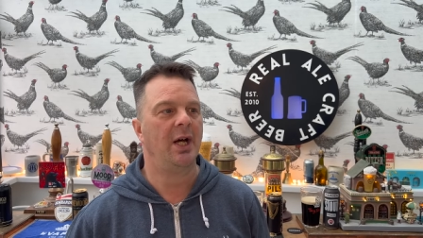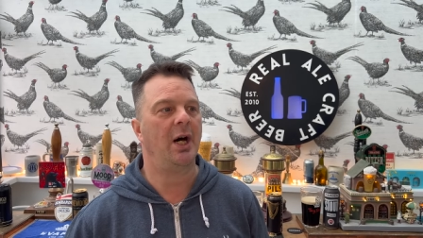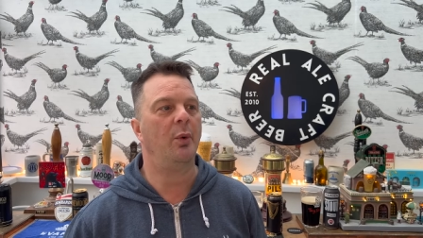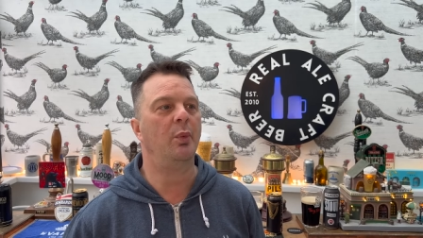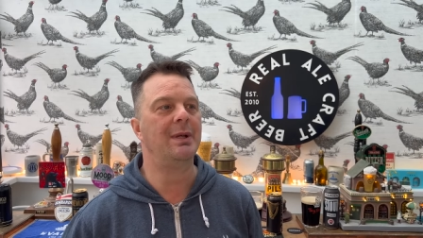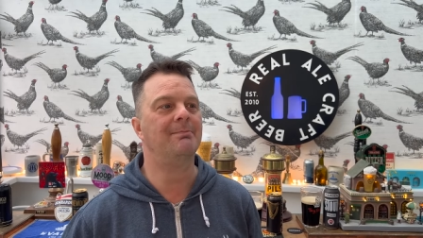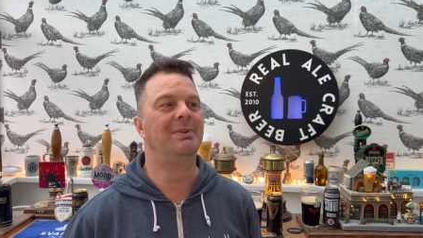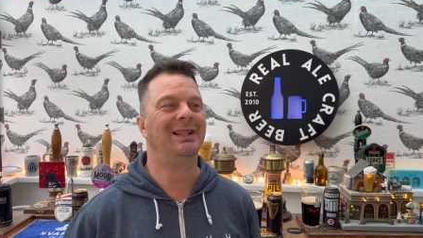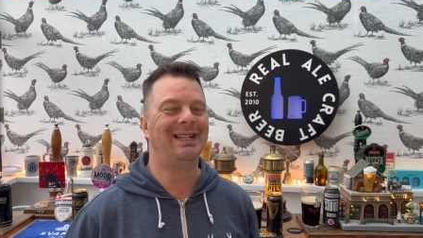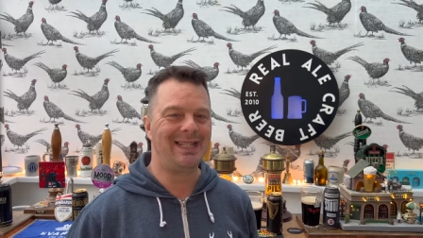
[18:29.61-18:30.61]
and we
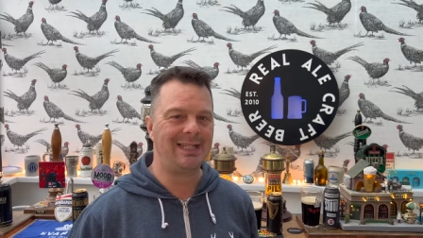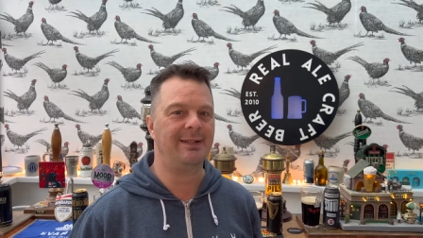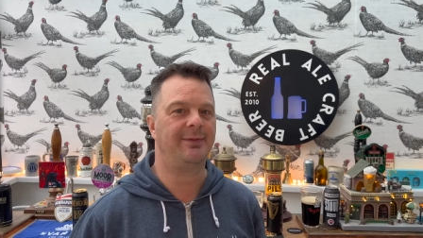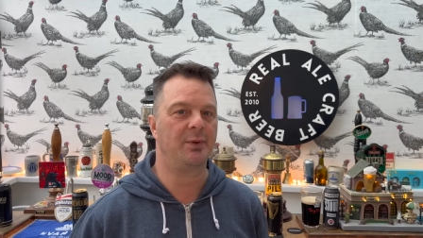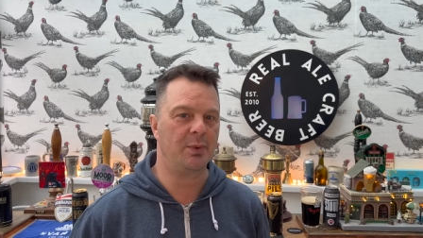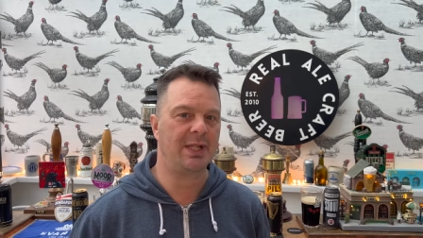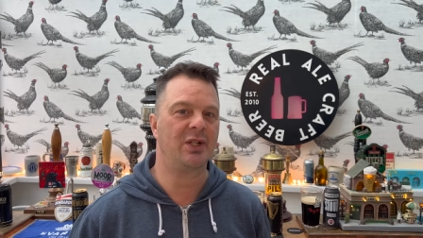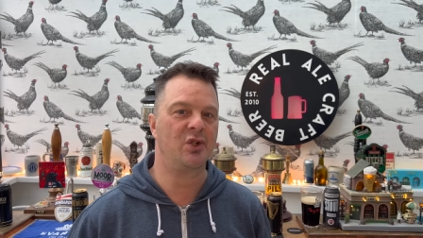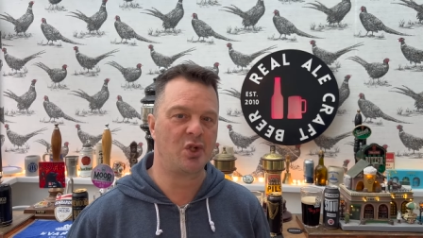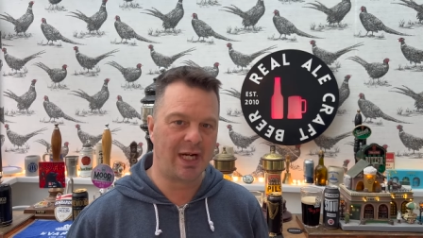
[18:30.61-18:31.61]
believe that we
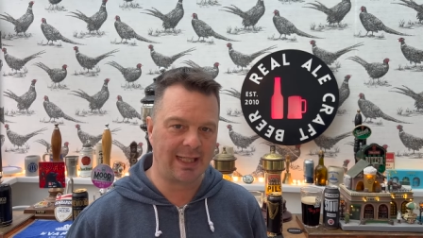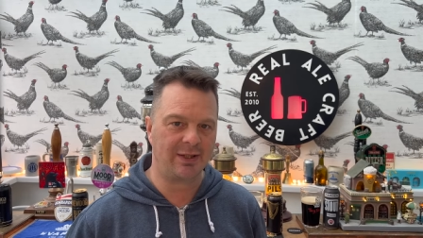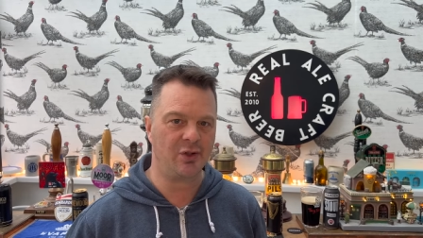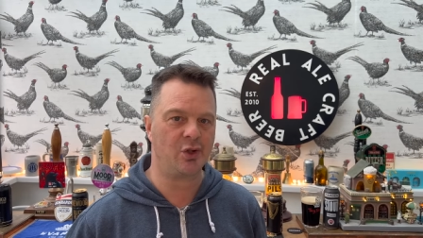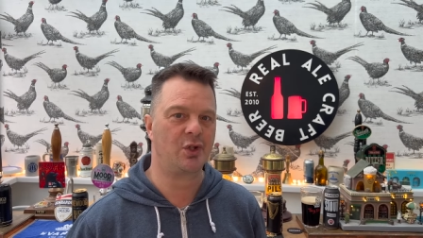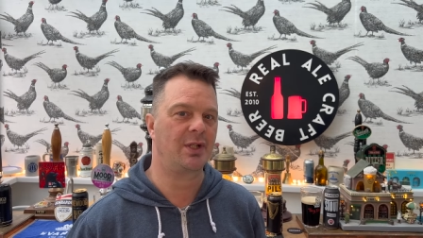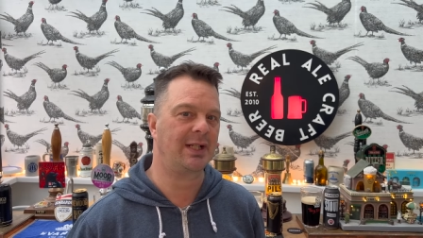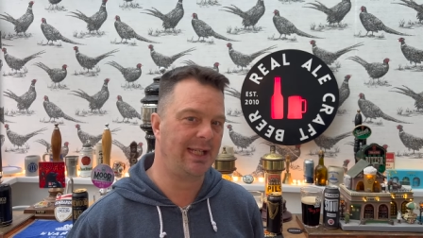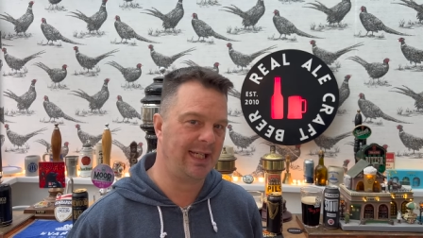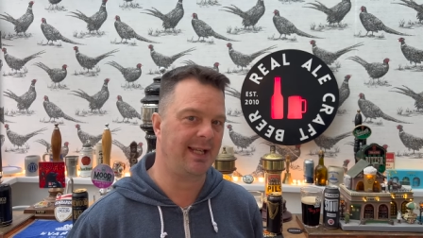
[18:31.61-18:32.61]
can challenge
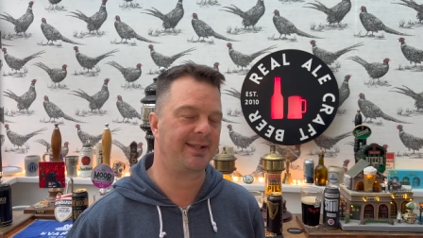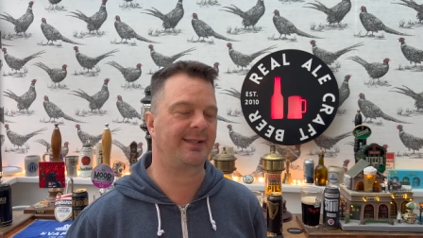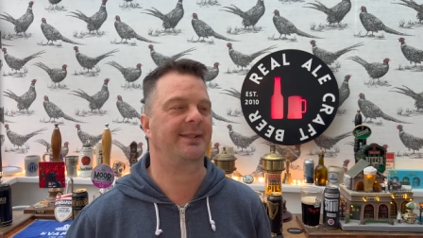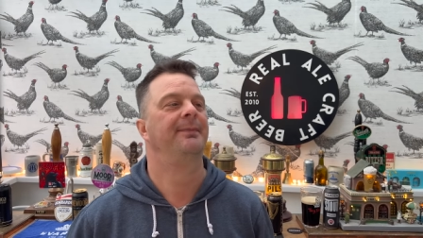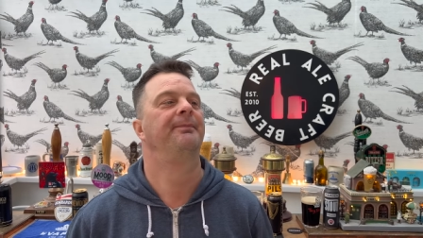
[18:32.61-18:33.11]
Guinness.